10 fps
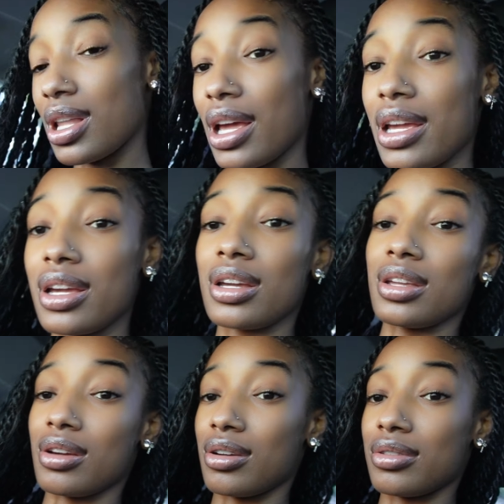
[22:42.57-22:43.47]
Like,
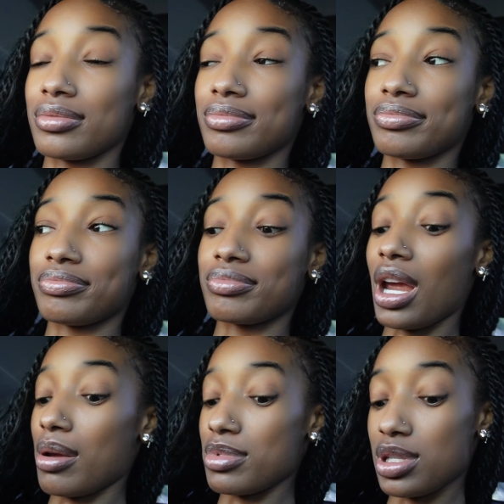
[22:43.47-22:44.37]
y'all,
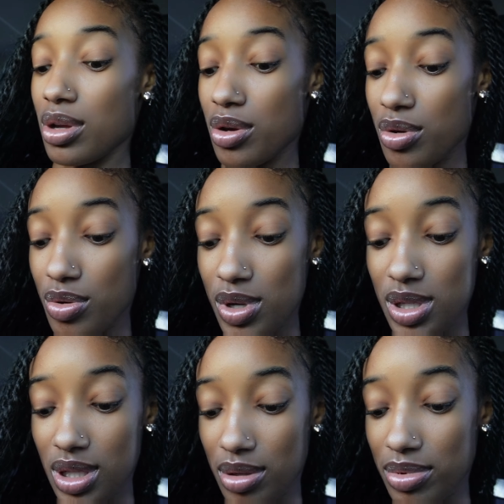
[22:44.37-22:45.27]
I'm so
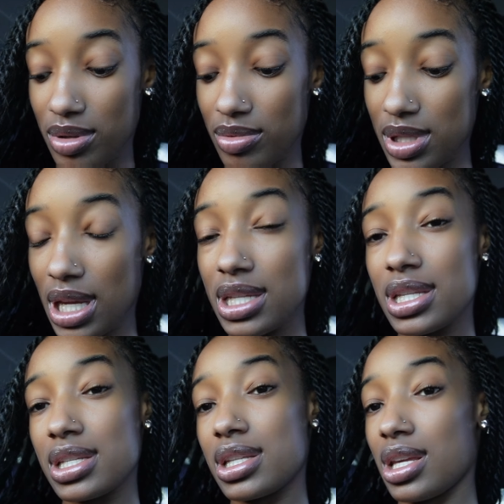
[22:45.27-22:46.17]
sleepy. It's
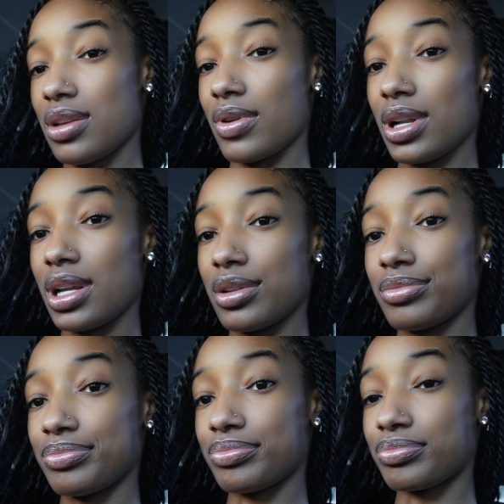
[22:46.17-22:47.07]
8:16 right now.